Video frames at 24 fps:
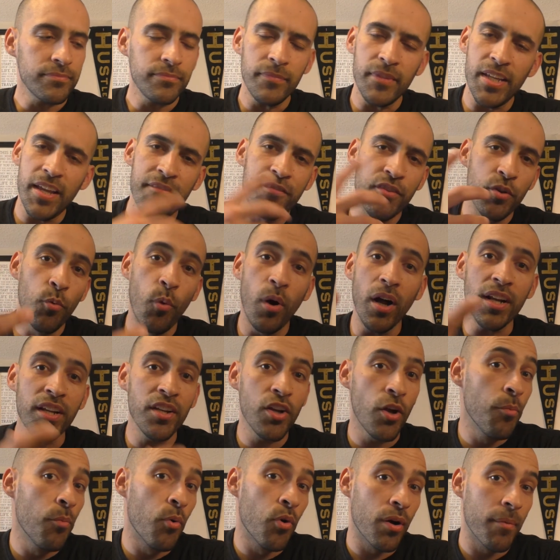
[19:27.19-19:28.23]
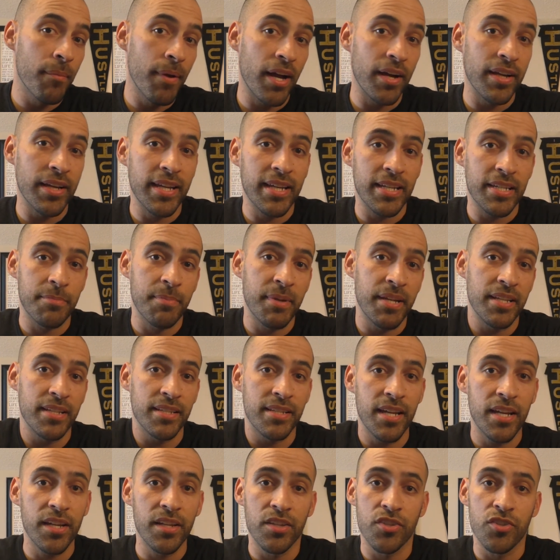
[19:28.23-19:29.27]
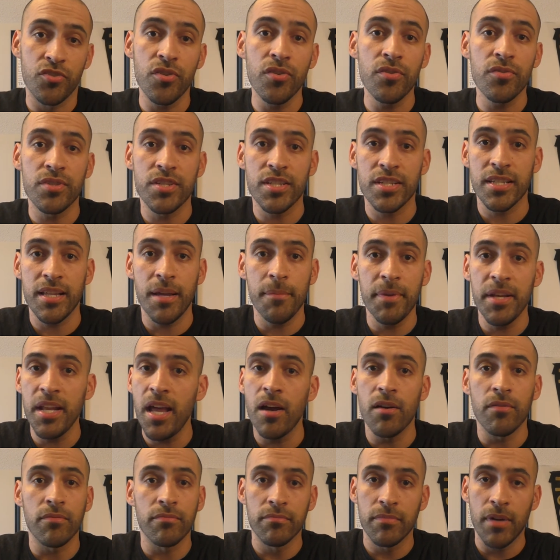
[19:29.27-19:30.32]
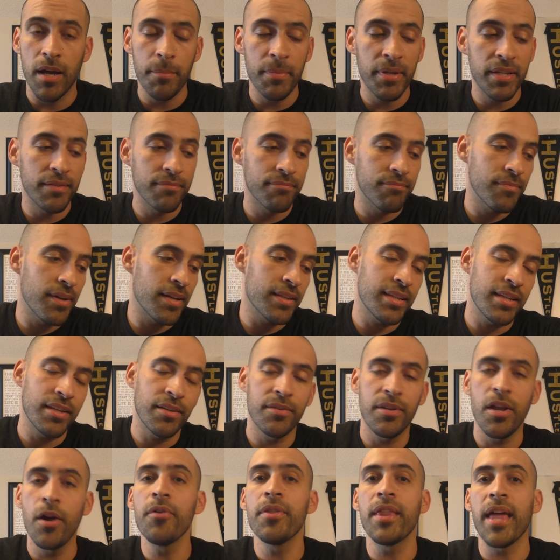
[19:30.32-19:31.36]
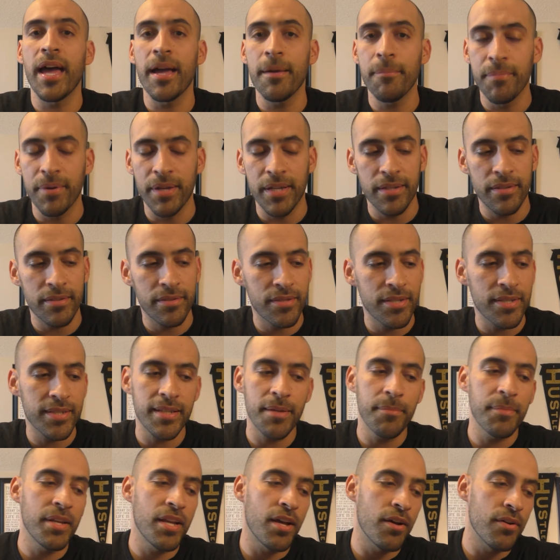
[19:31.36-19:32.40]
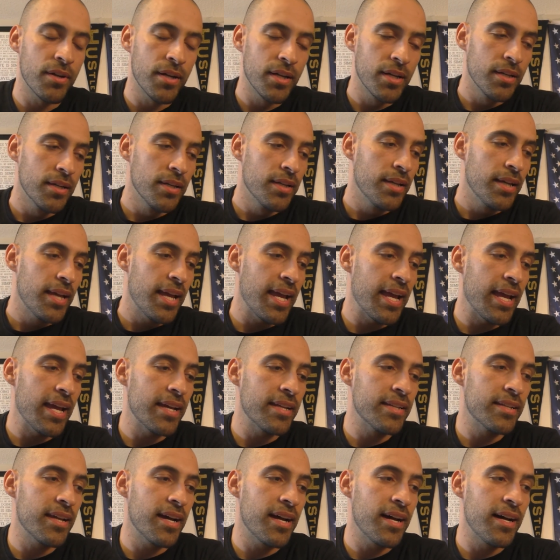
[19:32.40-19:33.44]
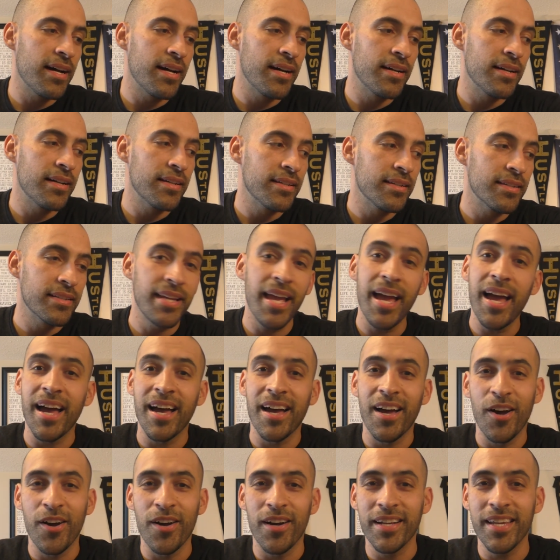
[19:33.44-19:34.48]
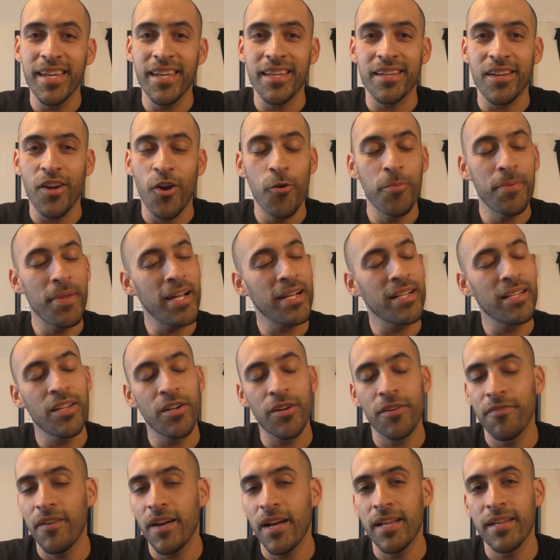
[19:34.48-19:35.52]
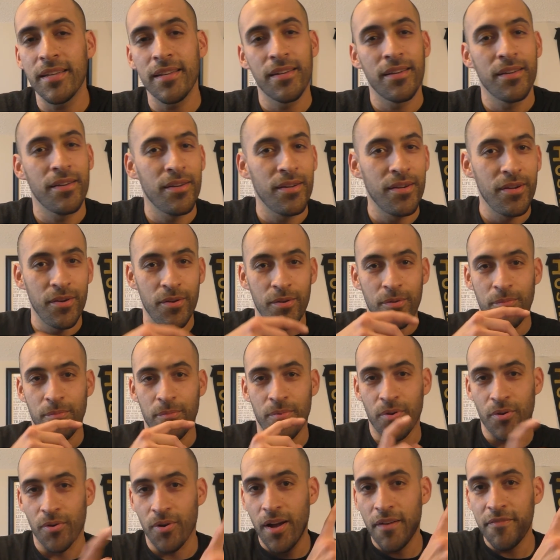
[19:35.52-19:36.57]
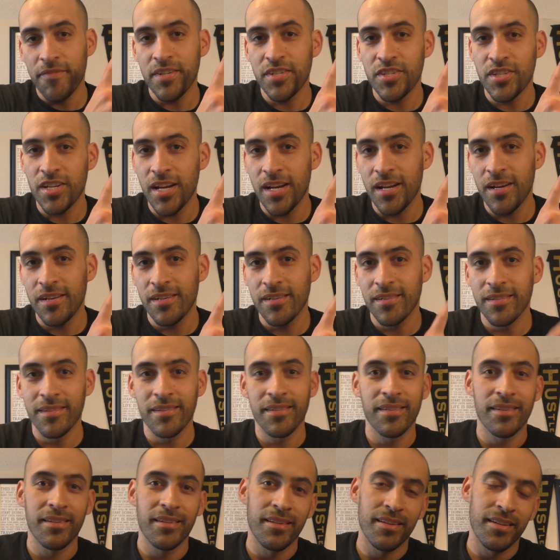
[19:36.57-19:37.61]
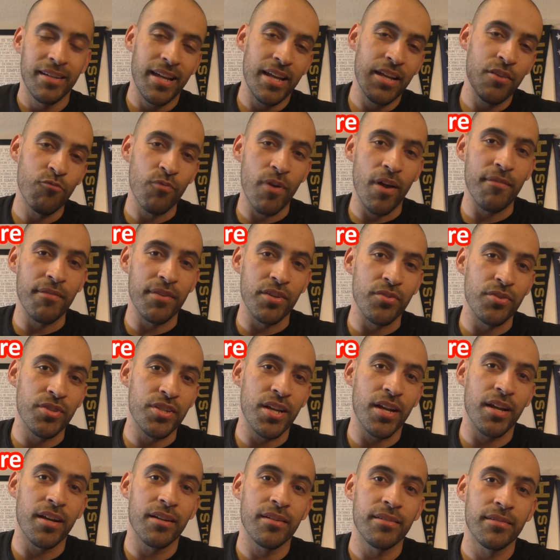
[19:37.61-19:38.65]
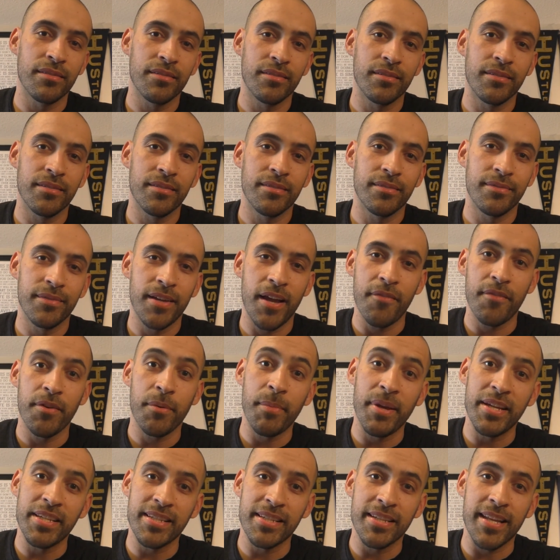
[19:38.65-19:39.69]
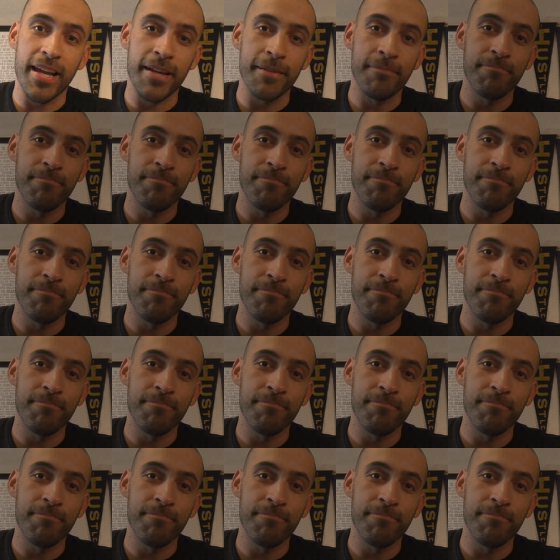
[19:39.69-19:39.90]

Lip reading: If you want to know more about EXP, to tell you the truth, just let me know. I mean, I think you know that, but just let me know. And yeah, again, hope that clarified profit share and revenue share. Have an amazing day.